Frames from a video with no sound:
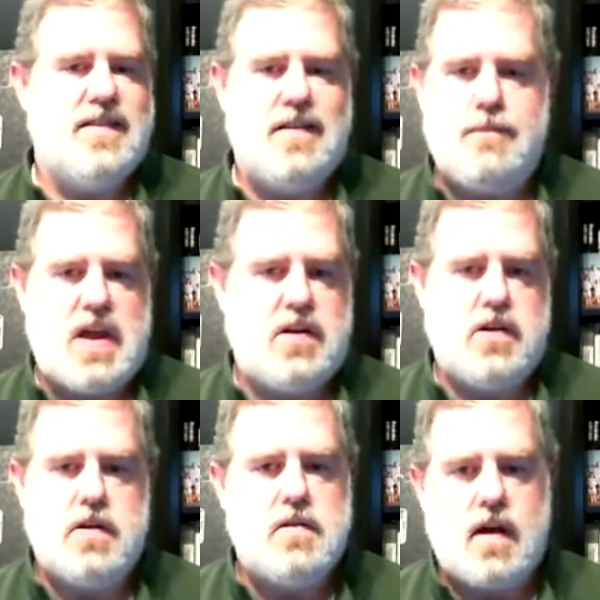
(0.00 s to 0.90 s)
an
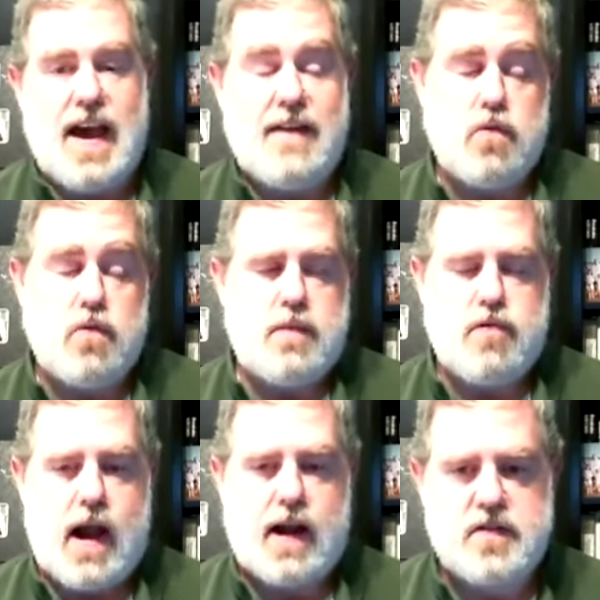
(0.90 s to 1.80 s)
opinion. I haven't really
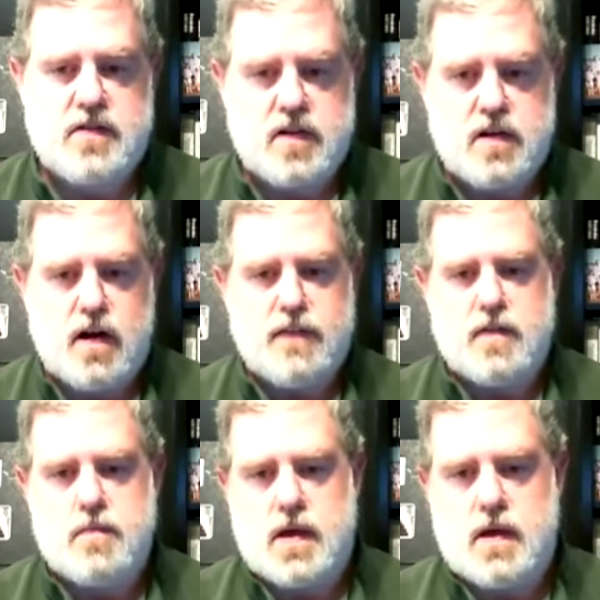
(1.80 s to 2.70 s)
practiced it enough
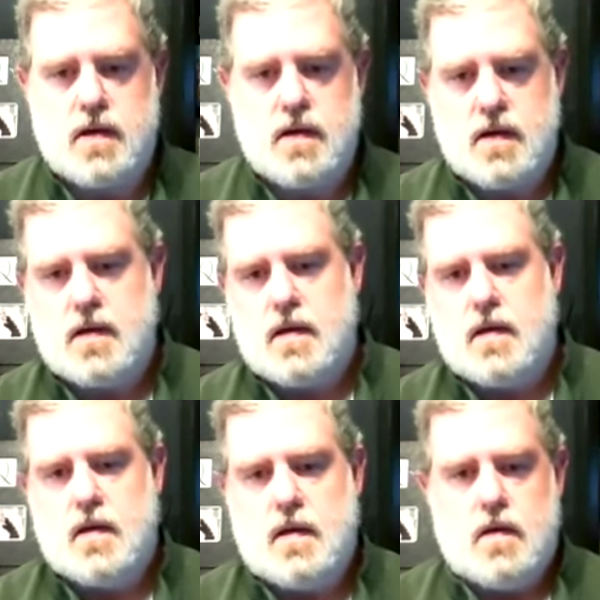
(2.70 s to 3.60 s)
to be
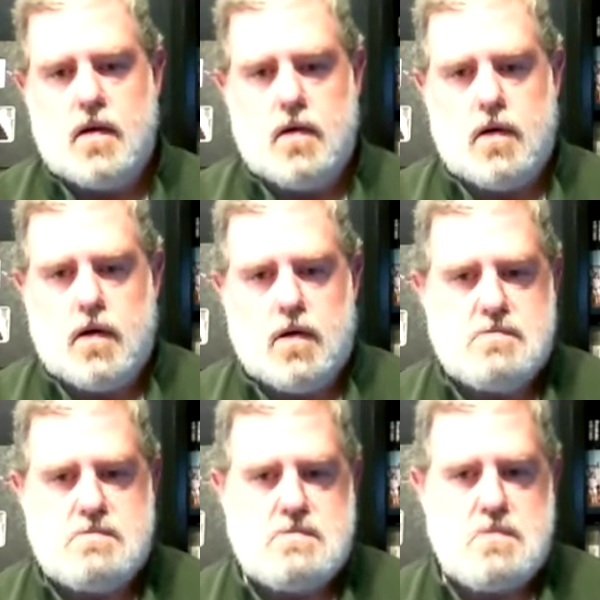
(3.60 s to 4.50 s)
uh,
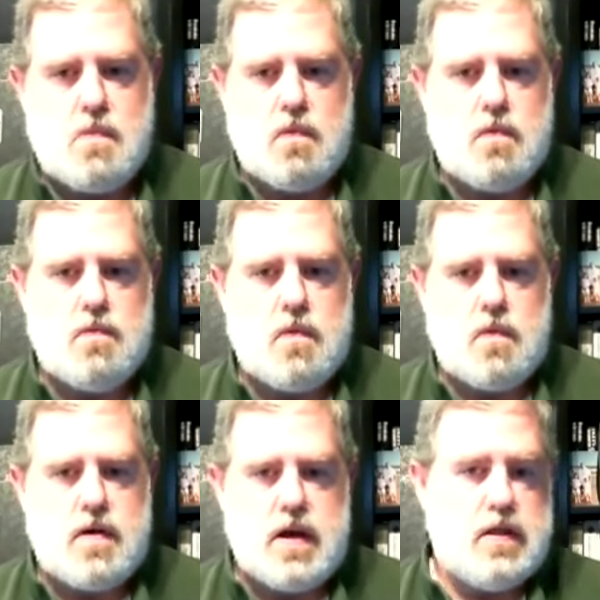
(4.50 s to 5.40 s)

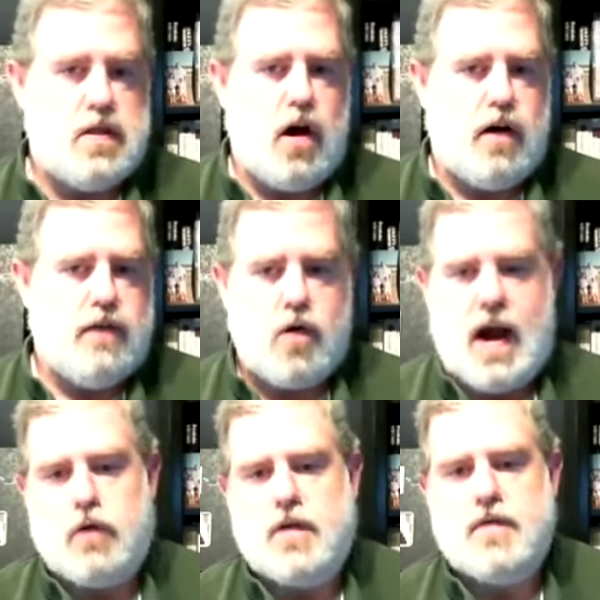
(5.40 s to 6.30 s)
in love or
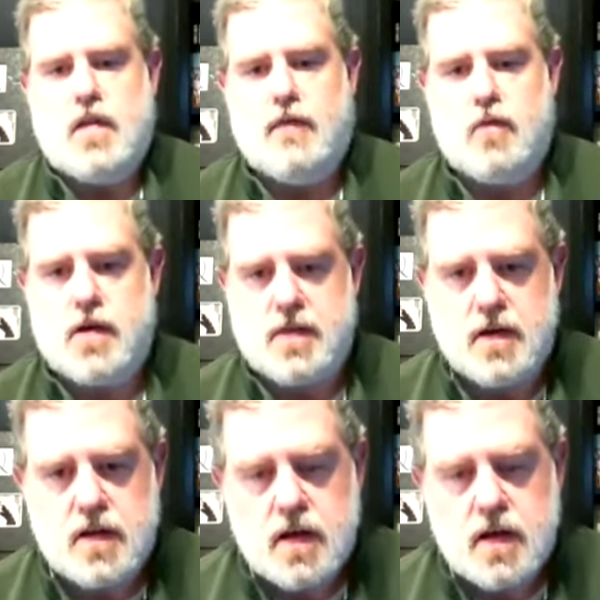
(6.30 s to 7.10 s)
out of love with it.